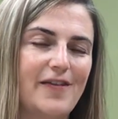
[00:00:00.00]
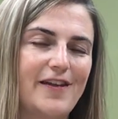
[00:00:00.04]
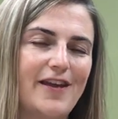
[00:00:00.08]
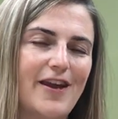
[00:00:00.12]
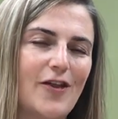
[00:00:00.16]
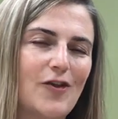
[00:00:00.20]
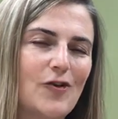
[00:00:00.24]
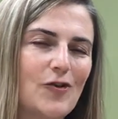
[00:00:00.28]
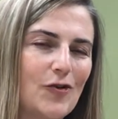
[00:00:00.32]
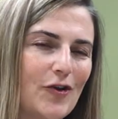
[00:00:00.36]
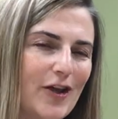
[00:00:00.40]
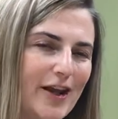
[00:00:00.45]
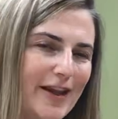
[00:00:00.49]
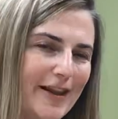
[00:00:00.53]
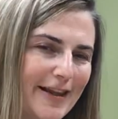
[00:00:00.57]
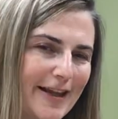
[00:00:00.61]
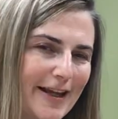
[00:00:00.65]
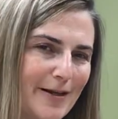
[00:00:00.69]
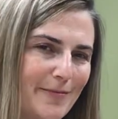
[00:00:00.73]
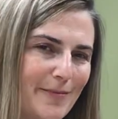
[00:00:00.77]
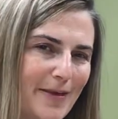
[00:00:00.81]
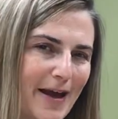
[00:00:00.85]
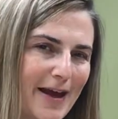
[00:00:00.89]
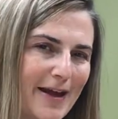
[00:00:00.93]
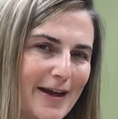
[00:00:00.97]
The other great
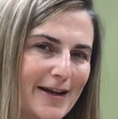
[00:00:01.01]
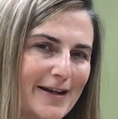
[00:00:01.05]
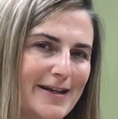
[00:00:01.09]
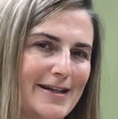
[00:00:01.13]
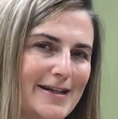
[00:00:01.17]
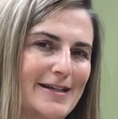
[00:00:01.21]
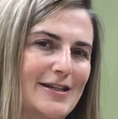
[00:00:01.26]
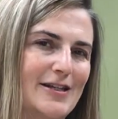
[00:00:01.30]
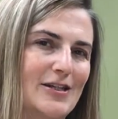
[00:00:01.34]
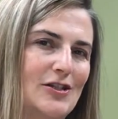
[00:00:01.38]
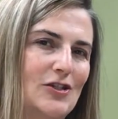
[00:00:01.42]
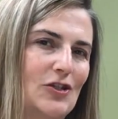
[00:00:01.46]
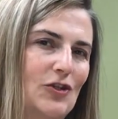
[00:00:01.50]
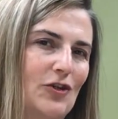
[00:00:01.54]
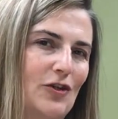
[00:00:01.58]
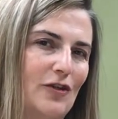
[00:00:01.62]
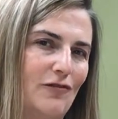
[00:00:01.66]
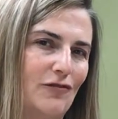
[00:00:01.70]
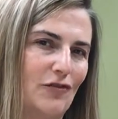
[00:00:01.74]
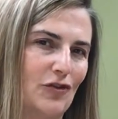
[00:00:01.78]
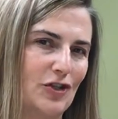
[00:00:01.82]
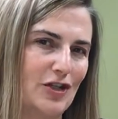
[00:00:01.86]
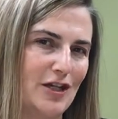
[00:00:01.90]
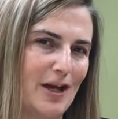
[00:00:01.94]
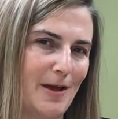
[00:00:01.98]
thing about it is it's good
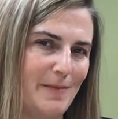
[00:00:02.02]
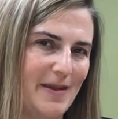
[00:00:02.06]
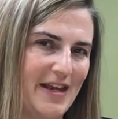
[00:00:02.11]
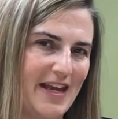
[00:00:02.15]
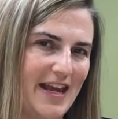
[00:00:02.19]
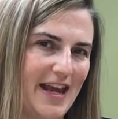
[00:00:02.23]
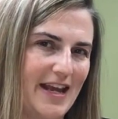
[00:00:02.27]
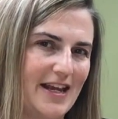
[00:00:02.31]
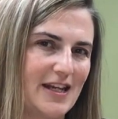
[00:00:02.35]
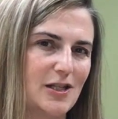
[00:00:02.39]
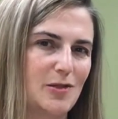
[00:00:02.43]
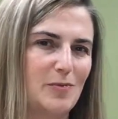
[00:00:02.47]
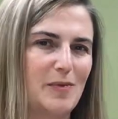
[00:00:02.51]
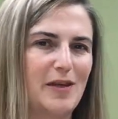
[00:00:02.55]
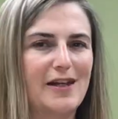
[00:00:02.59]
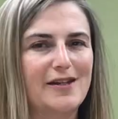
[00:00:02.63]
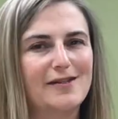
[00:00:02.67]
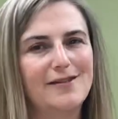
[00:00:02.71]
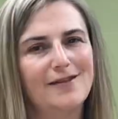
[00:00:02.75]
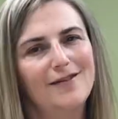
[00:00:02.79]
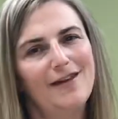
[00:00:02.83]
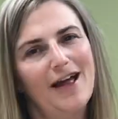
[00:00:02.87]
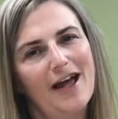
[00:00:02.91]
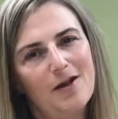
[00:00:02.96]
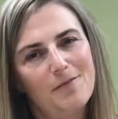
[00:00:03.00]
for tummy aches
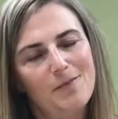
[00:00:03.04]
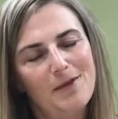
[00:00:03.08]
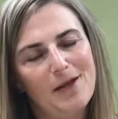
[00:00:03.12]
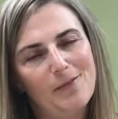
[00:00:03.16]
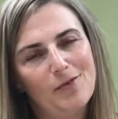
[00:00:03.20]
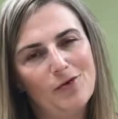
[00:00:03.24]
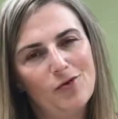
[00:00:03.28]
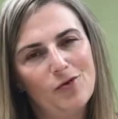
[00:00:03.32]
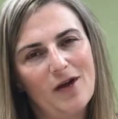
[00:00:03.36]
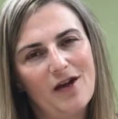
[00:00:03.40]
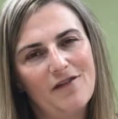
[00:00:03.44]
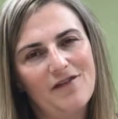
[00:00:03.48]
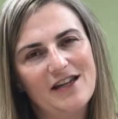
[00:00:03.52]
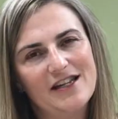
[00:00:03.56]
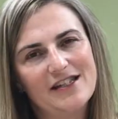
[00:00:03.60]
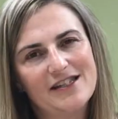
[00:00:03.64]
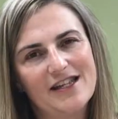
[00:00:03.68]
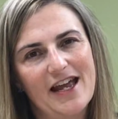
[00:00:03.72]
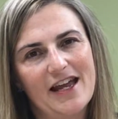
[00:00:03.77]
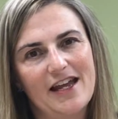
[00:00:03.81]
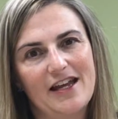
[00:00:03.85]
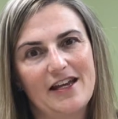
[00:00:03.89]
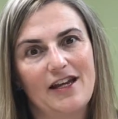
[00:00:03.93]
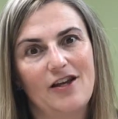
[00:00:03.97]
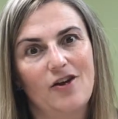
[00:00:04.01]
because a lot of people who have
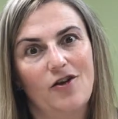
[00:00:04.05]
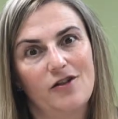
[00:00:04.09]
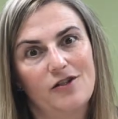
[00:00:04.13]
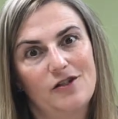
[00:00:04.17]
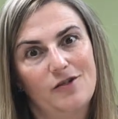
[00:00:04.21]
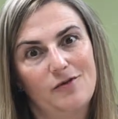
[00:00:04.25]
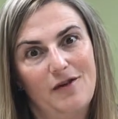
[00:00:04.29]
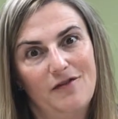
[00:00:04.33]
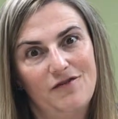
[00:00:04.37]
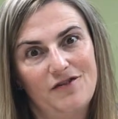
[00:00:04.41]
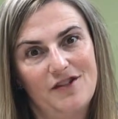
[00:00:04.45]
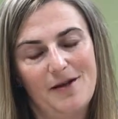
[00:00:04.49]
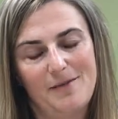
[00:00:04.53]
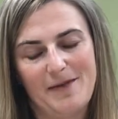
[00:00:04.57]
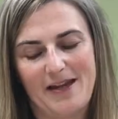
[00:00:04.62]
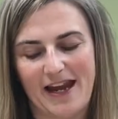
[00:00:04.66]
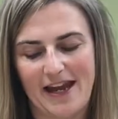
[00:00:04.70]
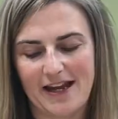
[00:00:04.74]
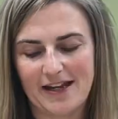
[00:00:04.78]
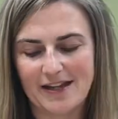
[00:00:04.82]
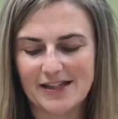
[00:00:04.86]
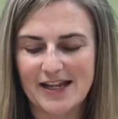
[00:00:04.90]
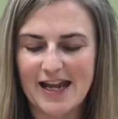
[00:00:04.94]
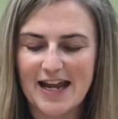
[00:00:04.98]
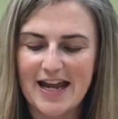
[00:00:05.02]
anxiety also have
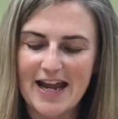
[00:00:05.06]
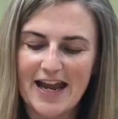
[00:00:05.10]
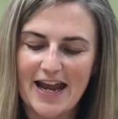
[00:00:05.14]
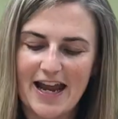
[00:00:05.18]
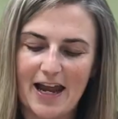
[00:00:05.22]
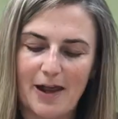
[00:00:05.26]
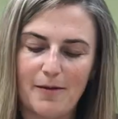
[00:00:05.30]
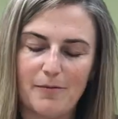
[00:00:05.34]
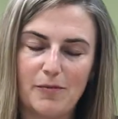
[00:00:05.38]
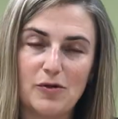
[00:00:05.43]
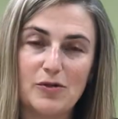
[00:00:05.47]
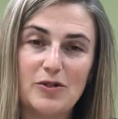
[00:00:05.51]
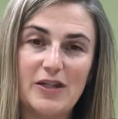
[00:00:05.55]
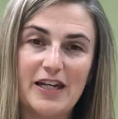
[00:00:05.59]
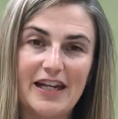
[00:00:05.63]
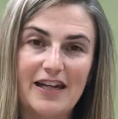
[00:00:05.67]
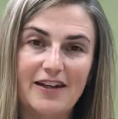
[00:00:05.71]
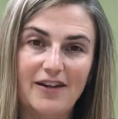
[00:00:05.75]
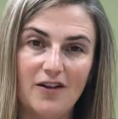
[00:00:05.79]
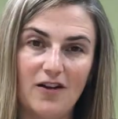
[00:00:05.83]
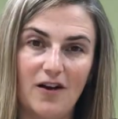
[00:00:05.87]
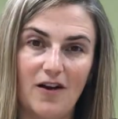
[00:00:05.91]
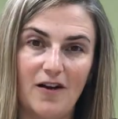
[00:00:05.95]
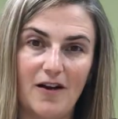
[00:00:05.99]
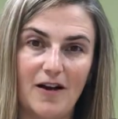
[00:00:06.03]
tummy aches, and
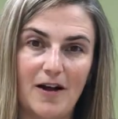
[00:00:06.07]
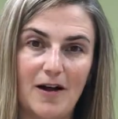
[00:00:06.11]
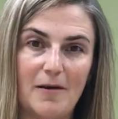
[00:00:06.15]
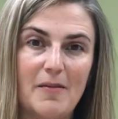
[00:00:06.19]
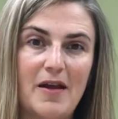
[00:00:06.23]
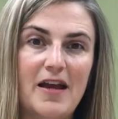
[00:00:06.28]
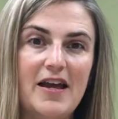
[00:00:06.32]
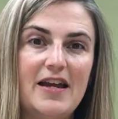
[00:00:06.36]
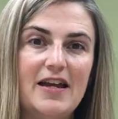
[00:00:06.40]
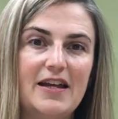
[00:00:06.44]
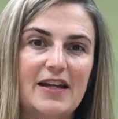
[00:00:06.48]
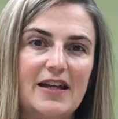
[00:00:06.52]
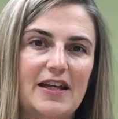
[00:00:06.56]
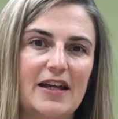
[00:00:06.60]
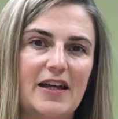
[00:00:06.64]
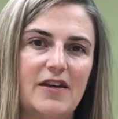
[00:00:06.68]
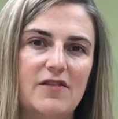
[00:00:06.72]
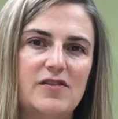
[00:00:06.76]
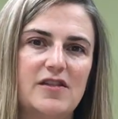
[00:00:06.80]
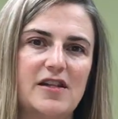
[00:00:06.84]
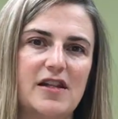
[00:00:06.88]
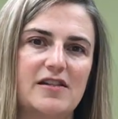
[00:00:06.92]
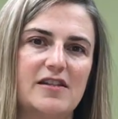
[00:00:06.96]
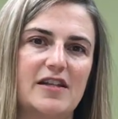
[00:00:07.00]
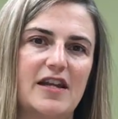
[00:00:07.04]
Botanicalm
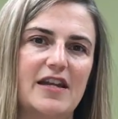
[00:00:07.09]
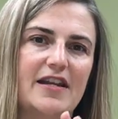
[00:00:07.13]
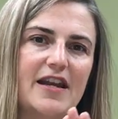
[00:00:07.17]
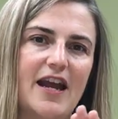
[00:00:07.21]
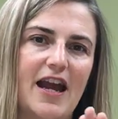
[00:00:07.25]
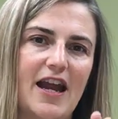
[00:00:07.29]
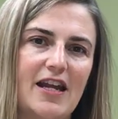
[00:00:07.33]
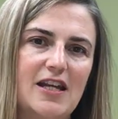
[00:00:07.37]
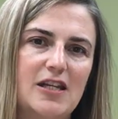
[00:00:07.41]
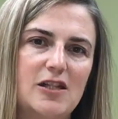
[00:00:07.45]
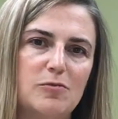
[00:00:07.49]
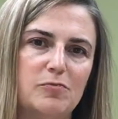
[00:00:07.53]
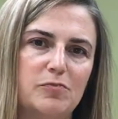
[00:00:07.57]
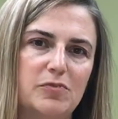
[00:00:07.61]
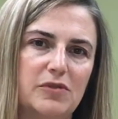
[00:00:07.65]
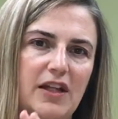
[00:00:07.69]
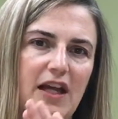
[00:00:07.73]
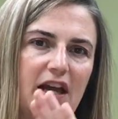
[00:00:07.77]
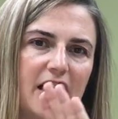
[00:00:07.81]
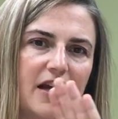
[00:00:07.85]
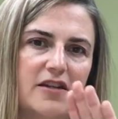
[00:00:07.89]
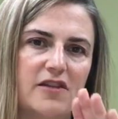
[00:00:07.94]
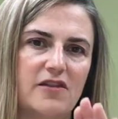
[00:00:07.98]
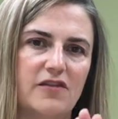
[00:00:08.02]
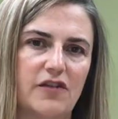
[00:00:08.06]
gives us a nice
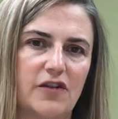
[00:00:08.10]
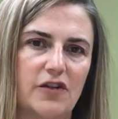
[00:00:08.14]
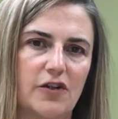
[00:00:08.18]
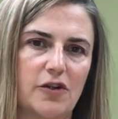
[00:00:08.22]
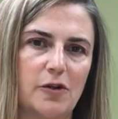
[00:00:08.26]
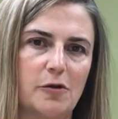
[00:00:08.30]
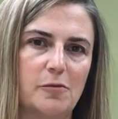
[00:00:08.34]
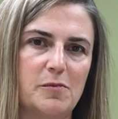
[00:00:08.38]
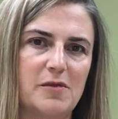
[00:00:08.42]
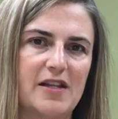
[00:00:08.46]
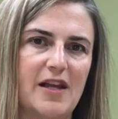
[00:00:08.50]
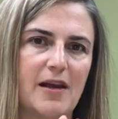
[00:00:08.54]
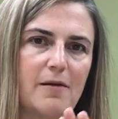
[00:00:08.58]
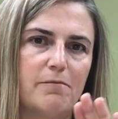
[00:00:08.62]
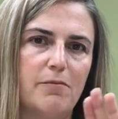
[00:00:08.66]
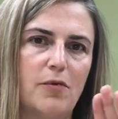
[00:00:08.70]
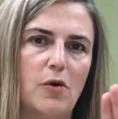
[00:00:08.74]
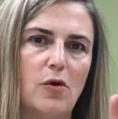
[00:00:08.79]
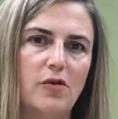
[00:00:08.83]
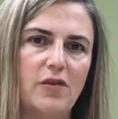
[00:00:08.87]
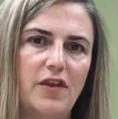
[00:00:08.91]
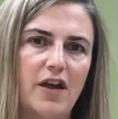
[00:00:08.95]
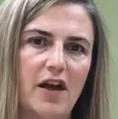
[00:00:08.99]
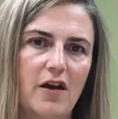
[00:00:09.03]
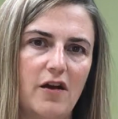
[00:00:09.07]
blend of herbs that
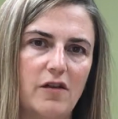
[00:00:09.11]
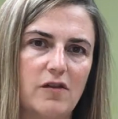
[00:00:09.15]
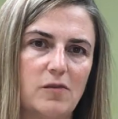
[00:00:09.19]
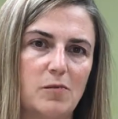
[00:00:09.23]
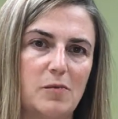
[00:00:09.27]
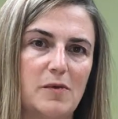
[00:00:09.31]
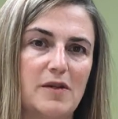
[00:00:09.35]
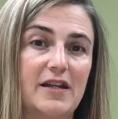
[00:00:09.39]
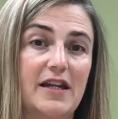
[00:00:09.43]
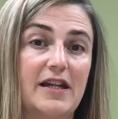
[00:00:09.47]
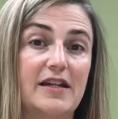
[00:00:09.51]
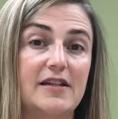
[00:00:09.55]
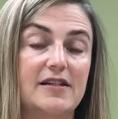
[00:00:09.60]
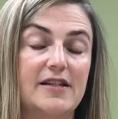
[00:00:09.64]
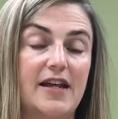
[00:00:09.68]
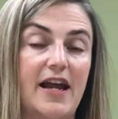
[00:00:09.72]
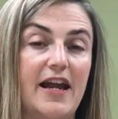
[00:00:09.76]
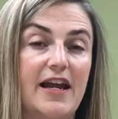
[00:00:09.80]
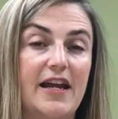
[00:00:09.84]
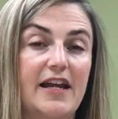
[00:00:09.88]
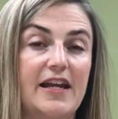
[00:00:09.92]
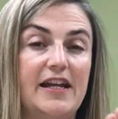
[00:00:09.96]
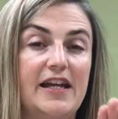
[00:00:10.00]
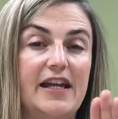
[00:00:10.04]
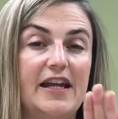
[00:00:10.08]
both help with
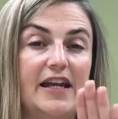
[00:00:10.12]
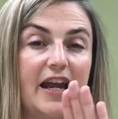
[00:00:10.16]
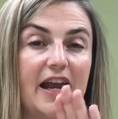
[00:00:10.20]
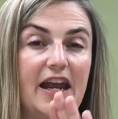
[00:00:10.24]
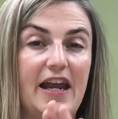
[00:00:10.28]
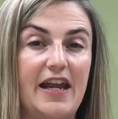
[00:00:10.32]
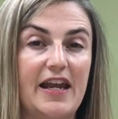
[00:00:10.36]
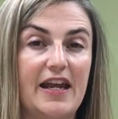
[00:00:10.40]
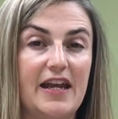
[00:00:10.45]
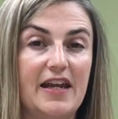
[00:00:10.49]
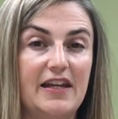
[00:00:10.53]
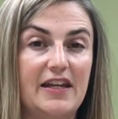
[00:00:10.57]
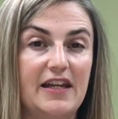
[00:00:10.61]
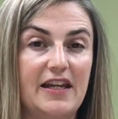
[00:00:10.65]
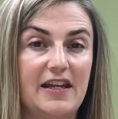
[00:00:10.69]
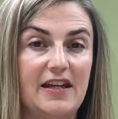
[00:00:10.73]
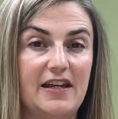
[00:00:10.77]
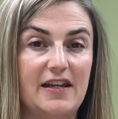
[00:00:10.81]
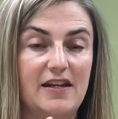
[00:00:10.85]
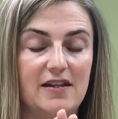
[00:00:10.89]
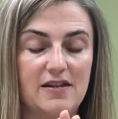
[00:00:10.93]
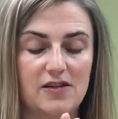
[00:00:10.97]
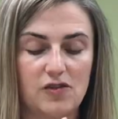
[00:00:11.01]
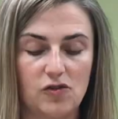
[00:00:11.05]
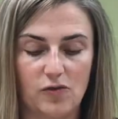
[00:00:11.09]
anxiety and
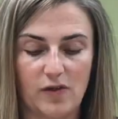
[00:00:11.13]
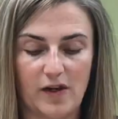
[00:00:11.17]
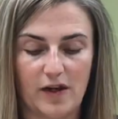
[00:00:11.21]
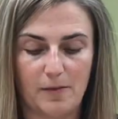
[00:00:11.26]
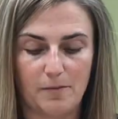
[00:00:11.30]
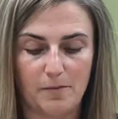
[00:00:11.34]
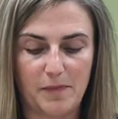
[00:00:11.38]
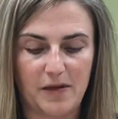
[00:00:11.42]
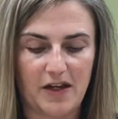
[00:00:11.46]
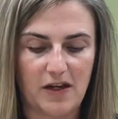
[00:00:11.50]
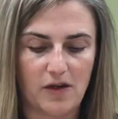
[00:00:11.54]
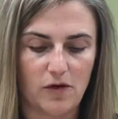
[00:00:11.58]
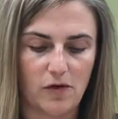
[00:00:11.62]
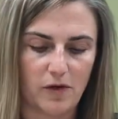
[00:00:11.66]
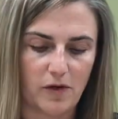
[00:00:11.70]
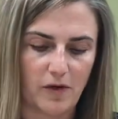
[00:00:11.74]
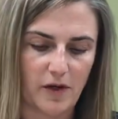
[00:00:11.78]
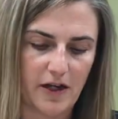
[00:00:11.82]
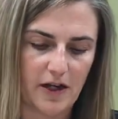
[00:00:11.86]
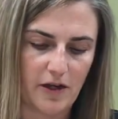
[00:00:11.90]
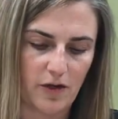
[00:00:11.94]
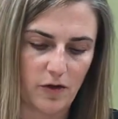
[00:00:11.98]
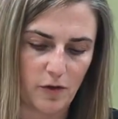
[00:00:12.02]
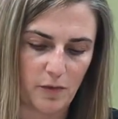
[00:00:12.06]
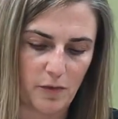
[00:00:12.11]
ease crampy
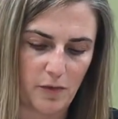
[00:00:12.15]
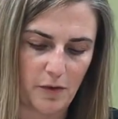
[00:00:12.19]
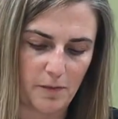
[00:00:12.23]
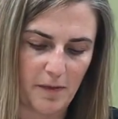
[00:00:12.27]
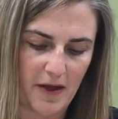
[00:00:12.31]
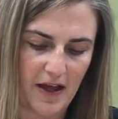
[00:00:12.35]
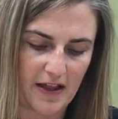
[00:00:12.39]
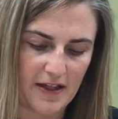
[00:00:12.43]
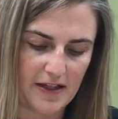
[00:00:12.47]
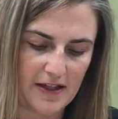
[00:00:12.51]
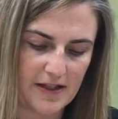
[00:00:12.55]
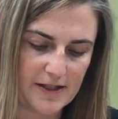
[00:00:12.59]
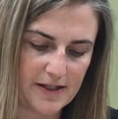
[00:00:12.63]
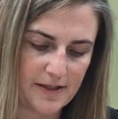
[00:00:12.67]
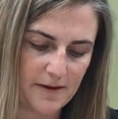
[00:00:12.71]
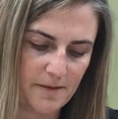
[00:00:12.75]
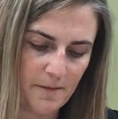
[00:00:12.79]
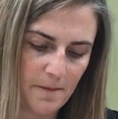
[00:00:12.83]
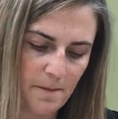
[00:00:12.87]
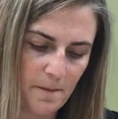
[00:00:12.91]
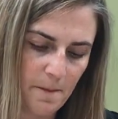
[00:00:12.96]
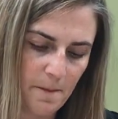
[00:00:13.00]
or irritable bellies.